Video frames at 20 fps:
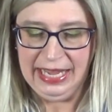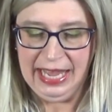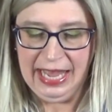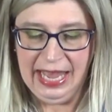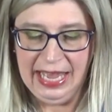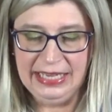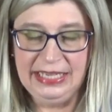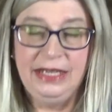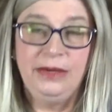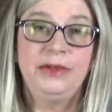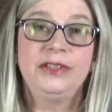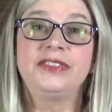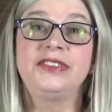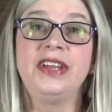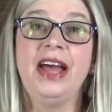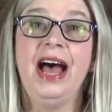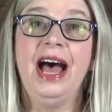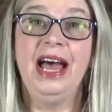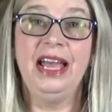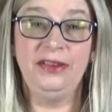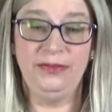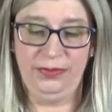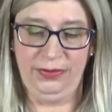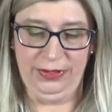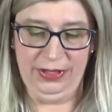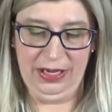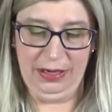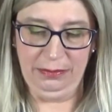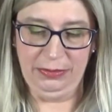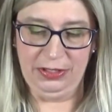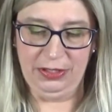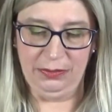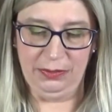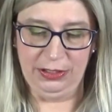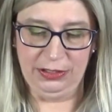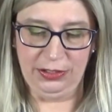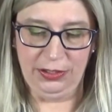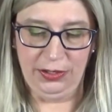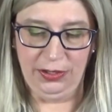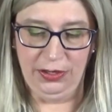and it was time for them to
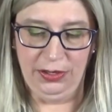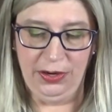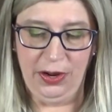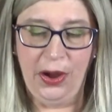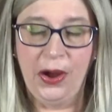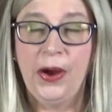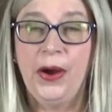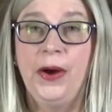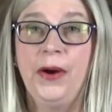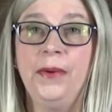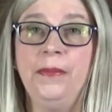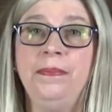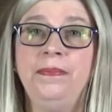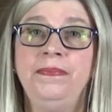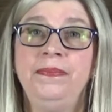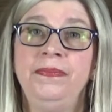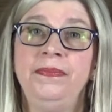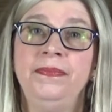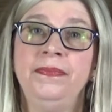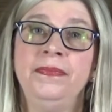return home,